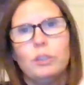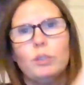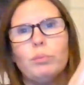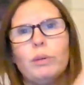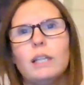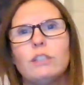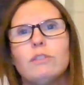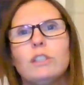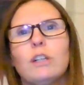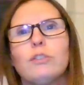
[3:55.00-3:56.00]
much
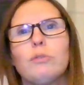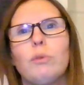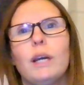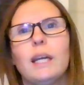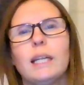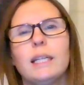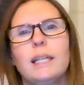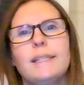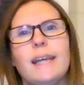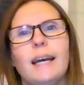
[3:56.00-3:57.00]
pressure as long as we're working in
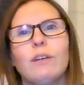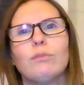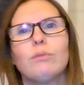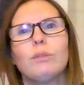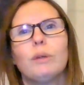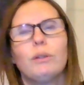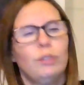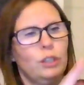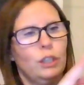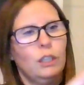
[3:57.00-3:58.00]
a downward
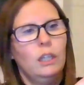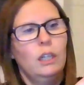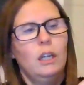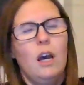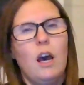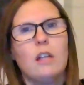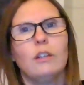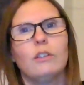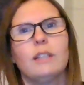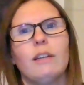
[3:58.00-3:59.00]
motion
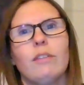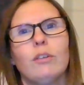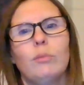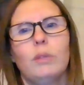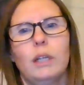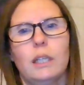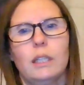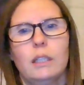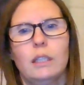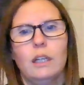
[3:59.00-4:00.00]
along that thumb
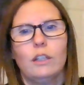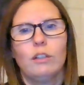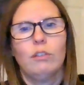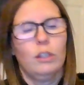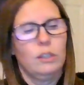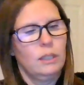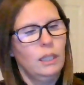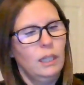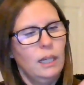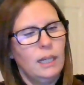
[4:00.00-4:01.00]
line and across
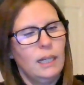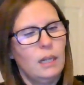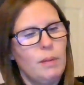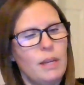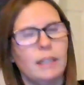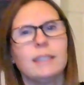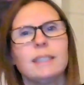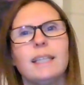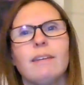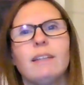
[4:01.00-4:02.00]
a little bit
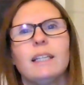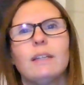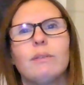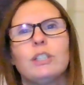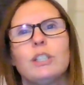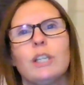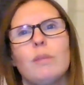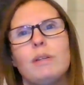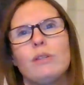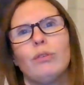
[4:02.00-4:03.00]
into down here, which is going to
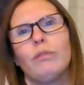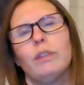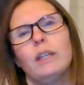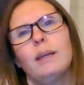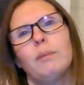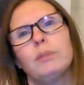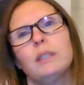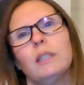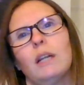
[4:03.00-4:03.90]
be sort of the hips and